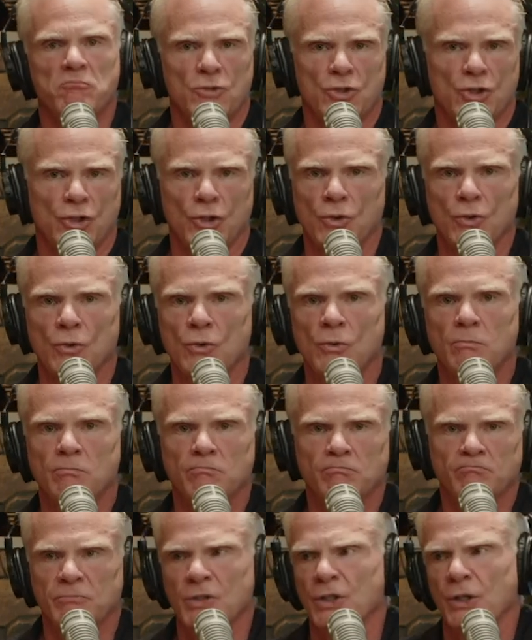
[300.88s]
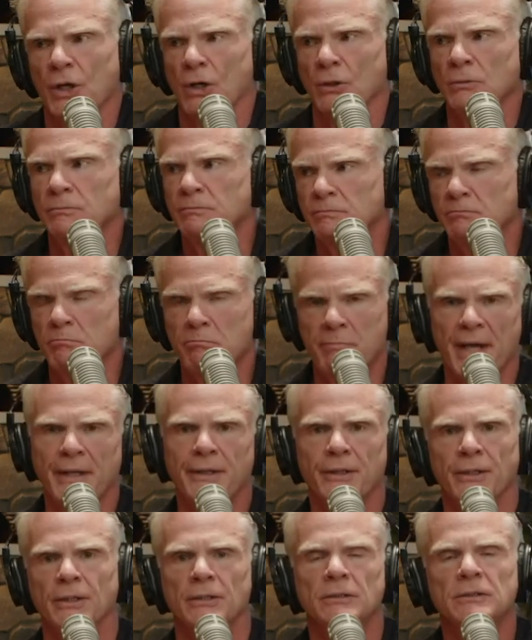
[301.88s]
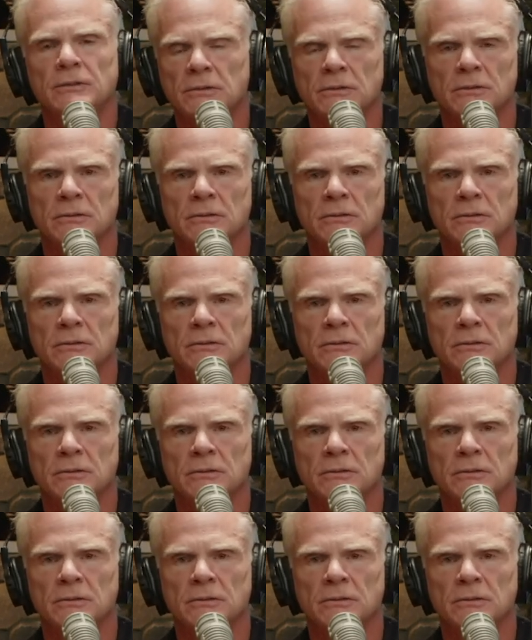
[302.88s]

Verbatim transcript: to you know, better her